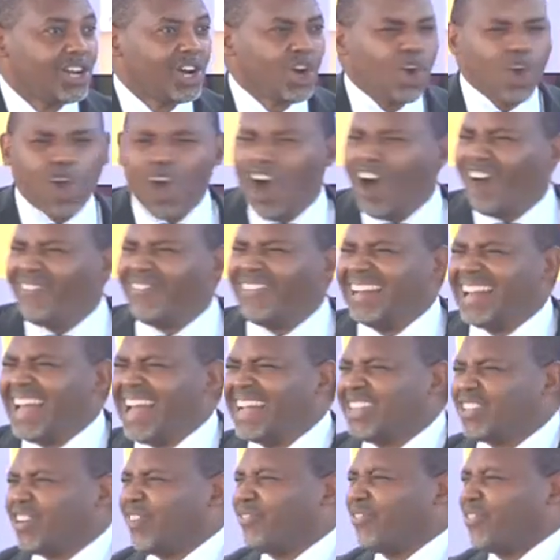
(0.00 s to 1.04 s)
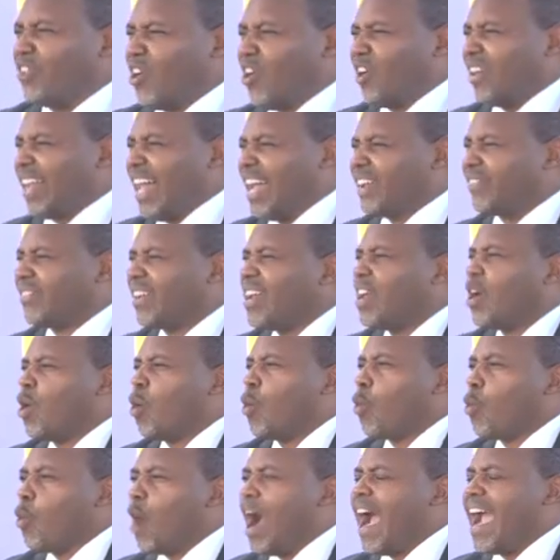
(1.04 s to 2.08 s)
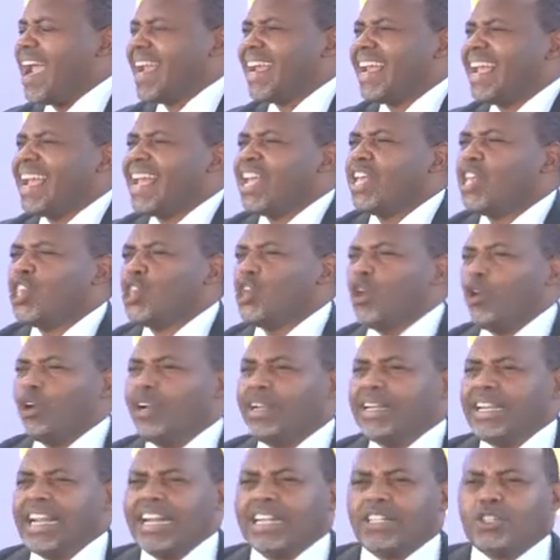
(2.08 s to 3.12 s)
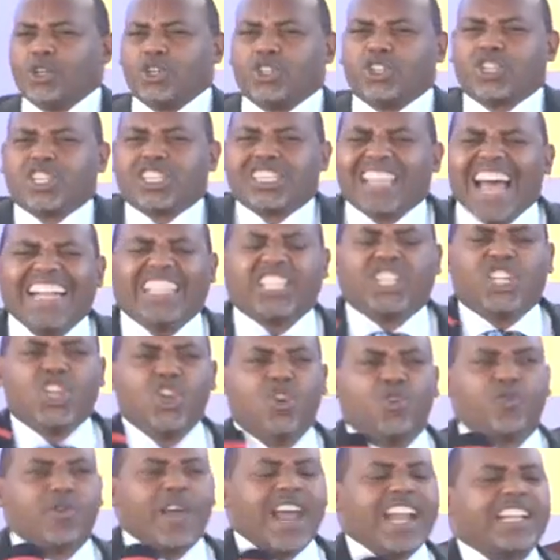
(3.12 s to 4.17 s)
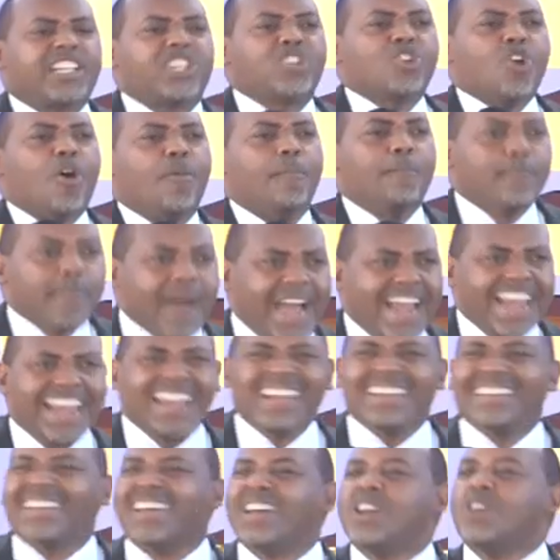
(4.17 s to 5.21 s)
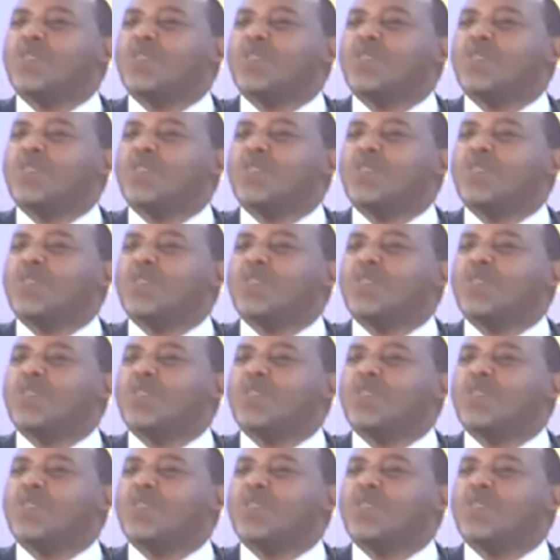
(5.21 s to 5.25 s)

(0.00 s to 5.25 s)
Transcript: Covenant of long life. Why? You need to saturate your mind